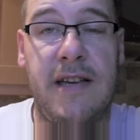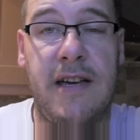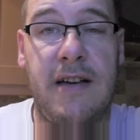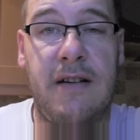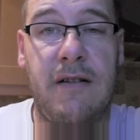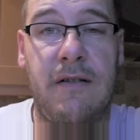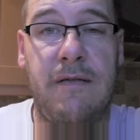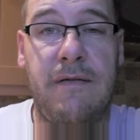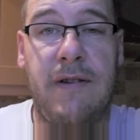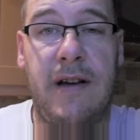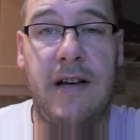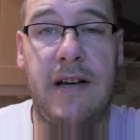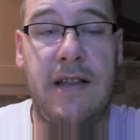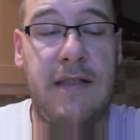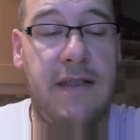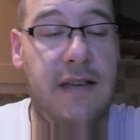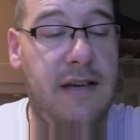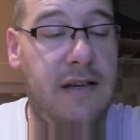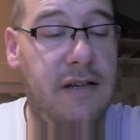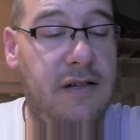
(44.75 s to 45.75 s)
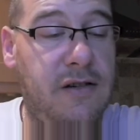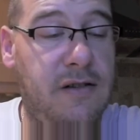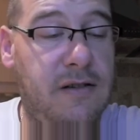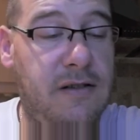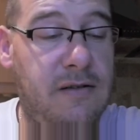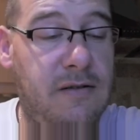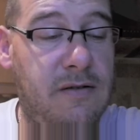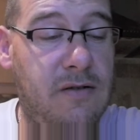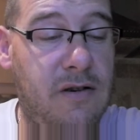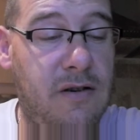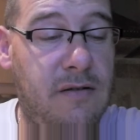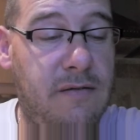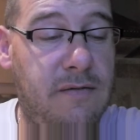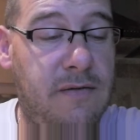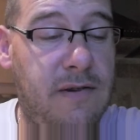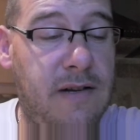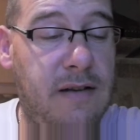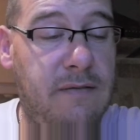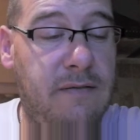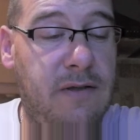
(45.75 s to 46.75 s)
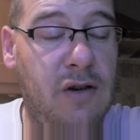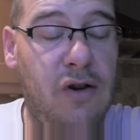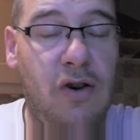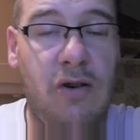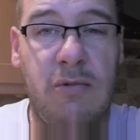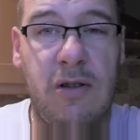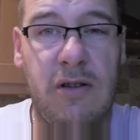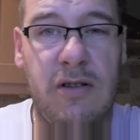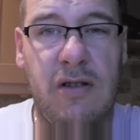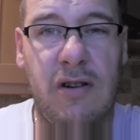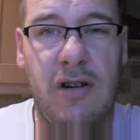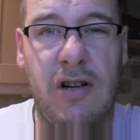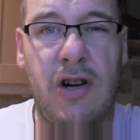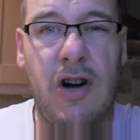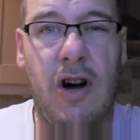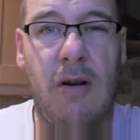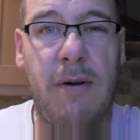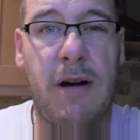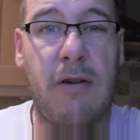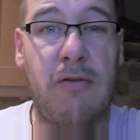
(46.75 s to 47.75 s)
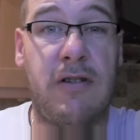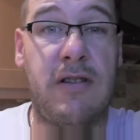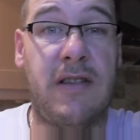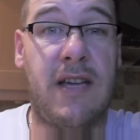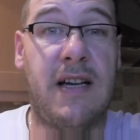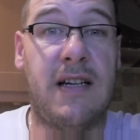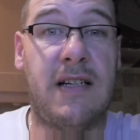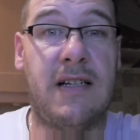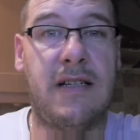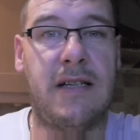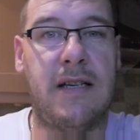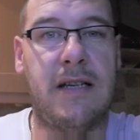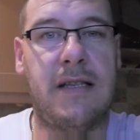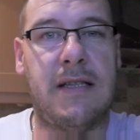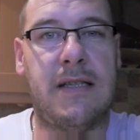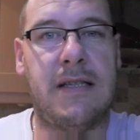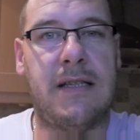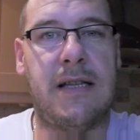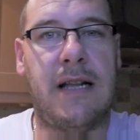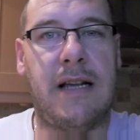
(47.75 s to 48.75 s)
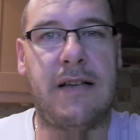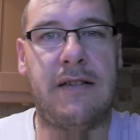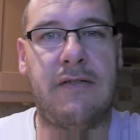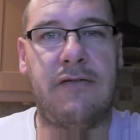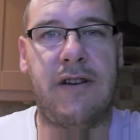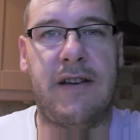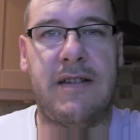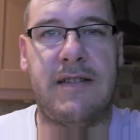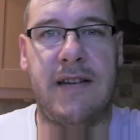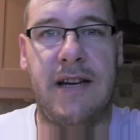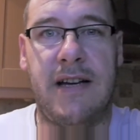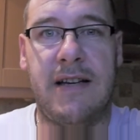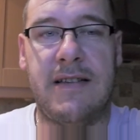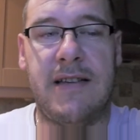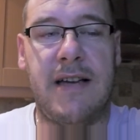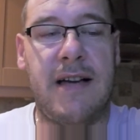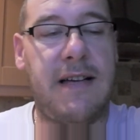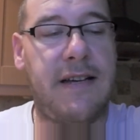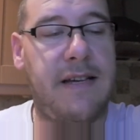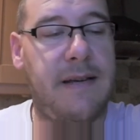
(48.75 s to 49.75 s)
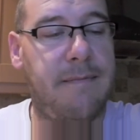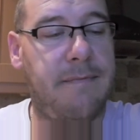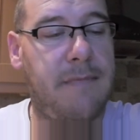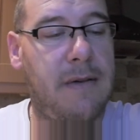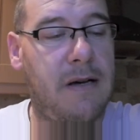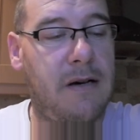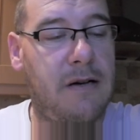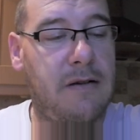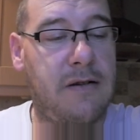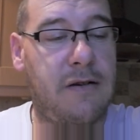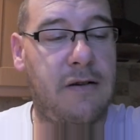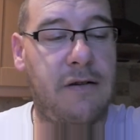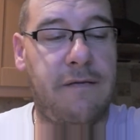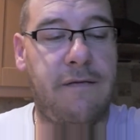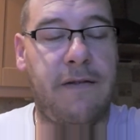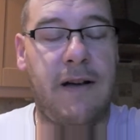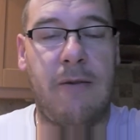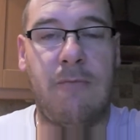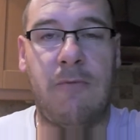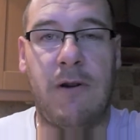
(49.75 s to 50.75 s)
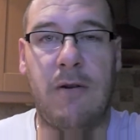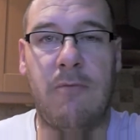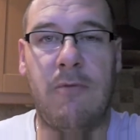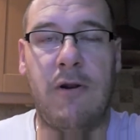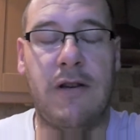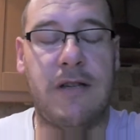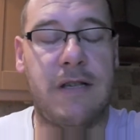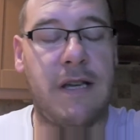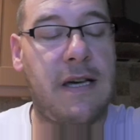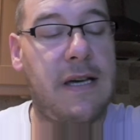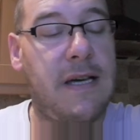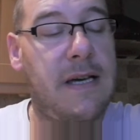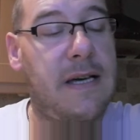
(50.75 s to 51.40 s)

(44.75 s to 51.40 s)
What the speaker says: They couldn't find anything and just sort of give the normal sort of cop out that it's like stress and anxiety because they couldn't find what it was.